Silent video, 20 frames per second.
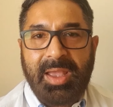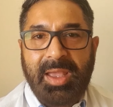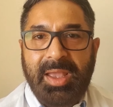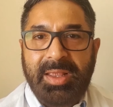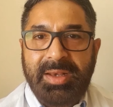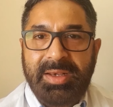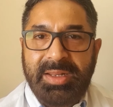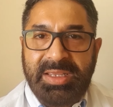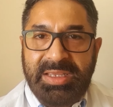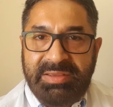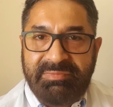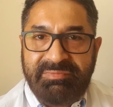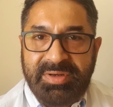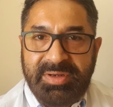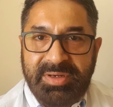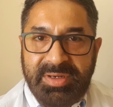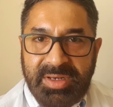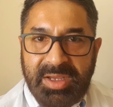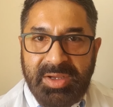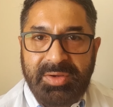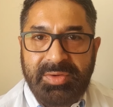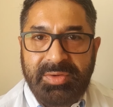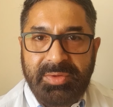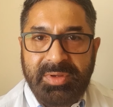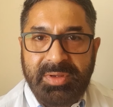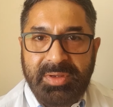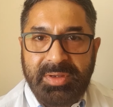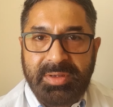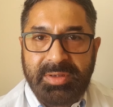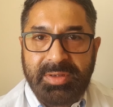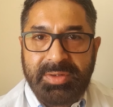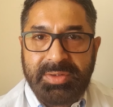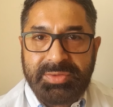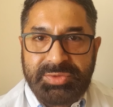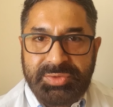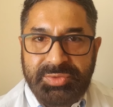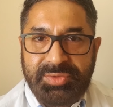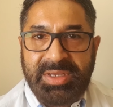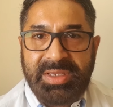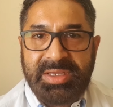And even now
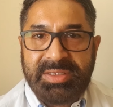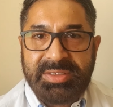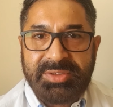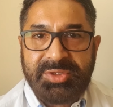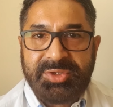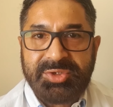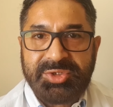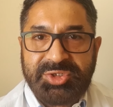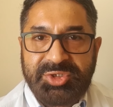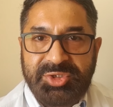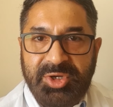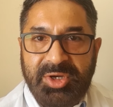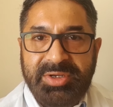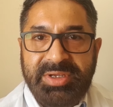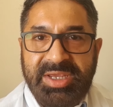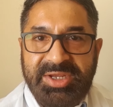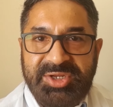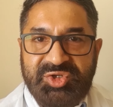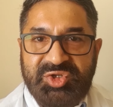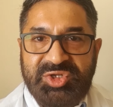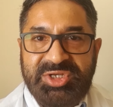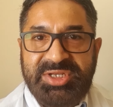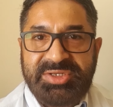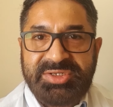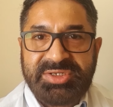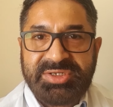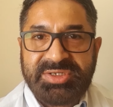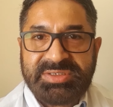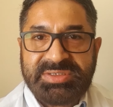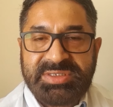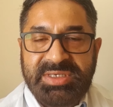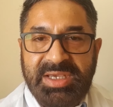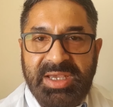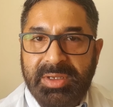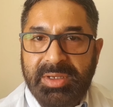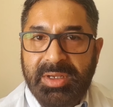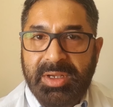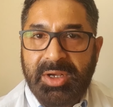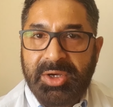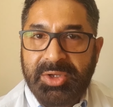today, the stock exchanges
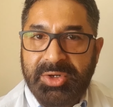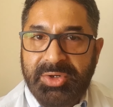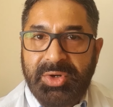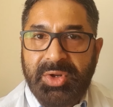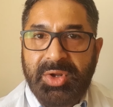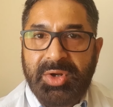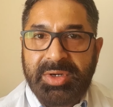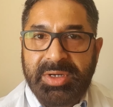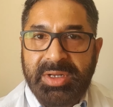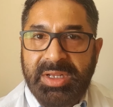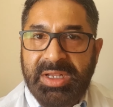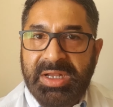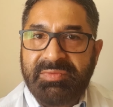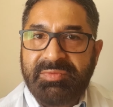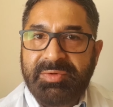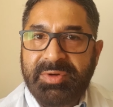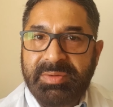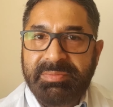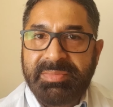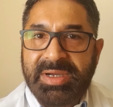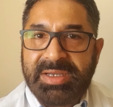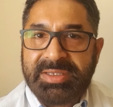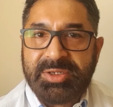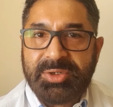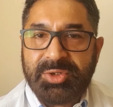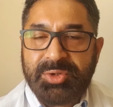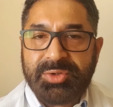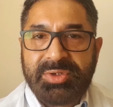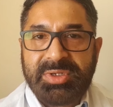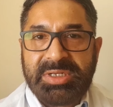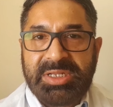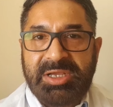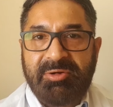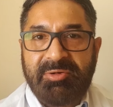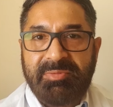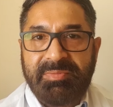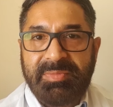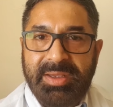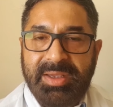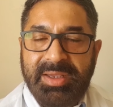are not governed by the local
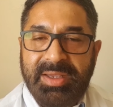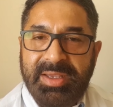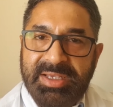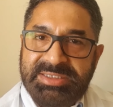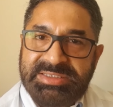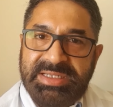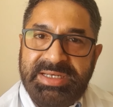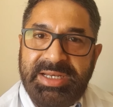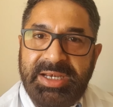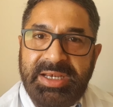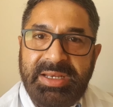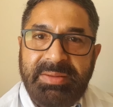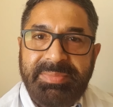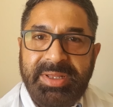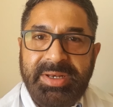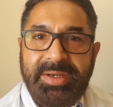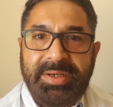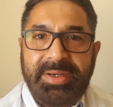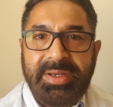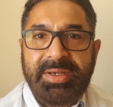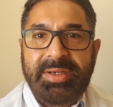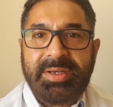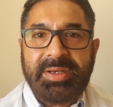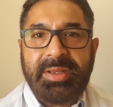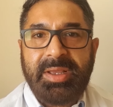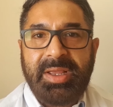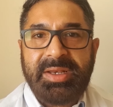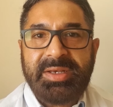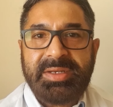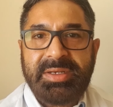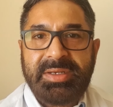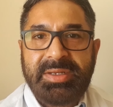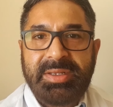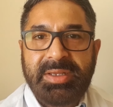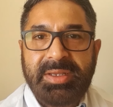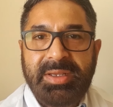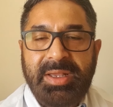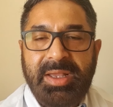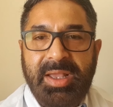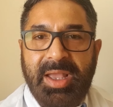government. It's an independent
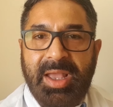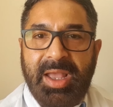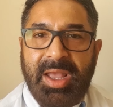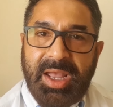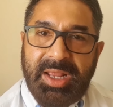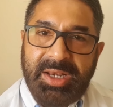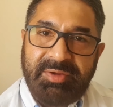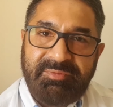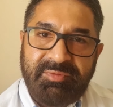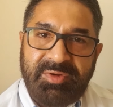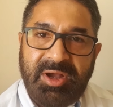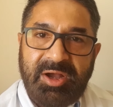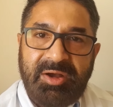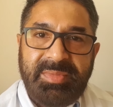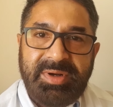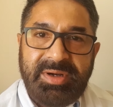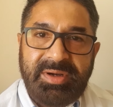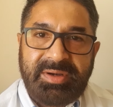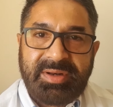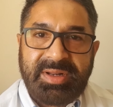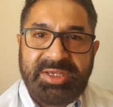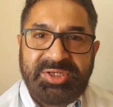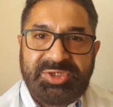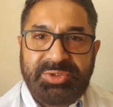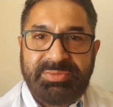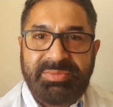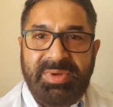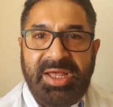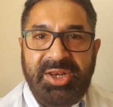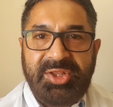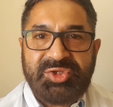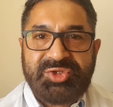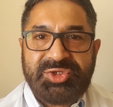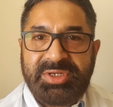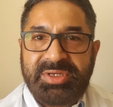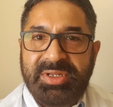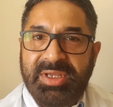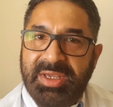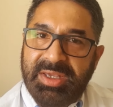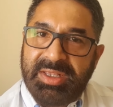entity, and if government tries to manage
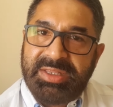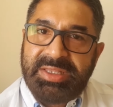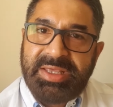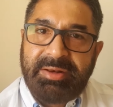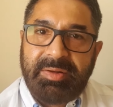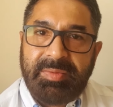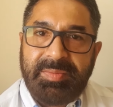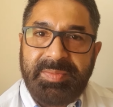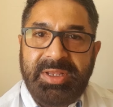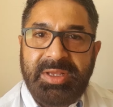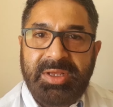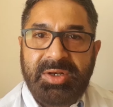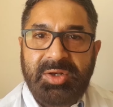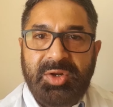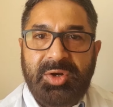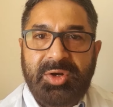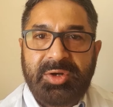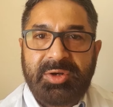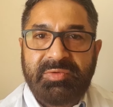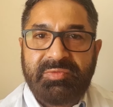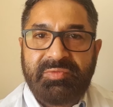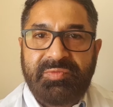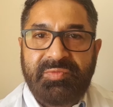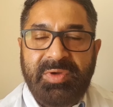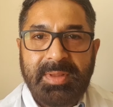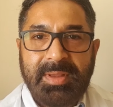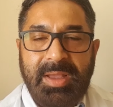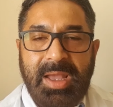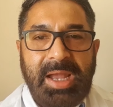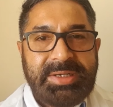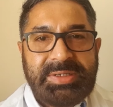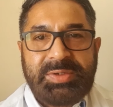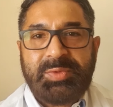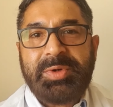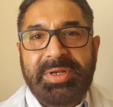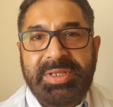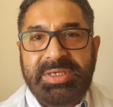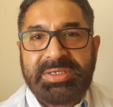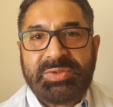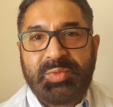it, there will be a lot of
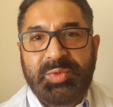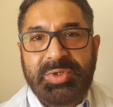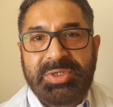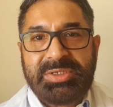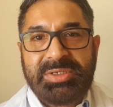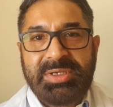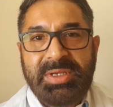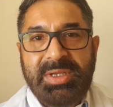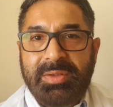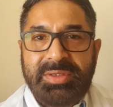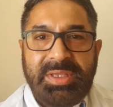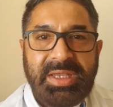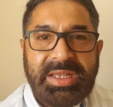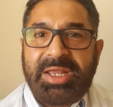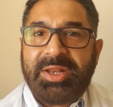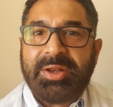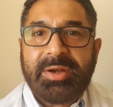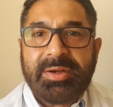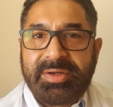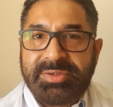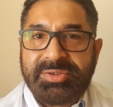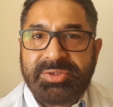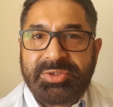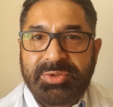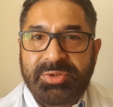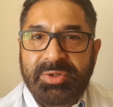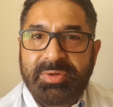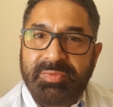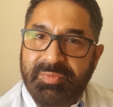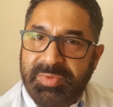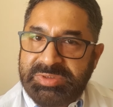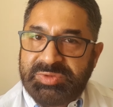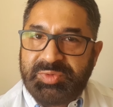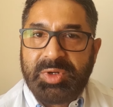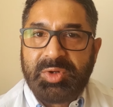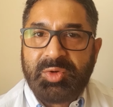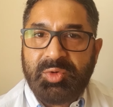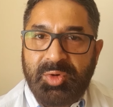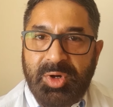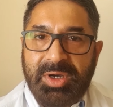activities which they cannot control, which
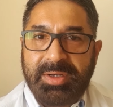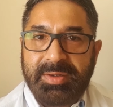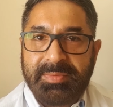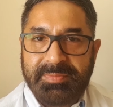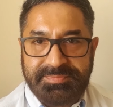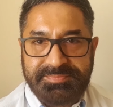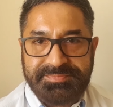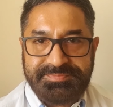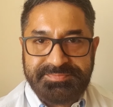will go on.